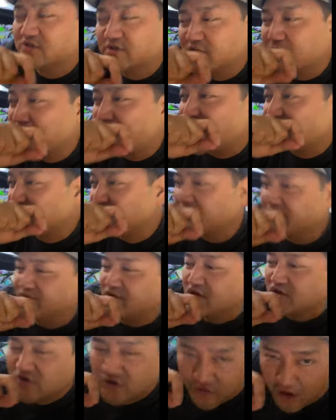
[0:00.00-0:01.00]
shit. So you
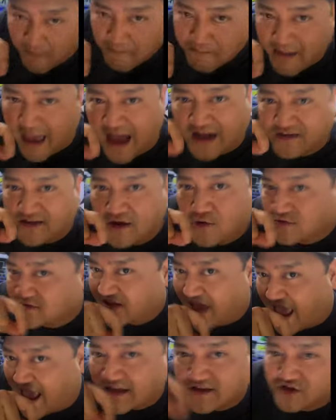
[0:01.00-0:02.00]
imagine if you thought MACD
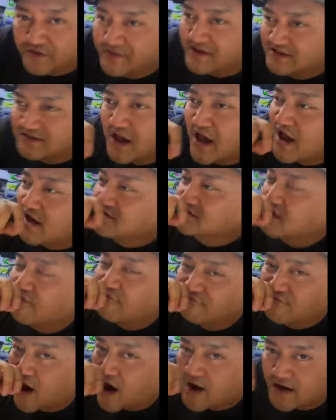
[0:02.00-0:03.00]
was the answer because
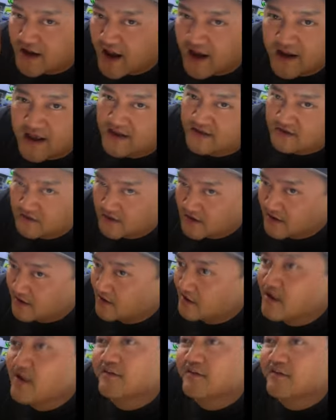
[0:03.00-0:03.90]
some fucking idiot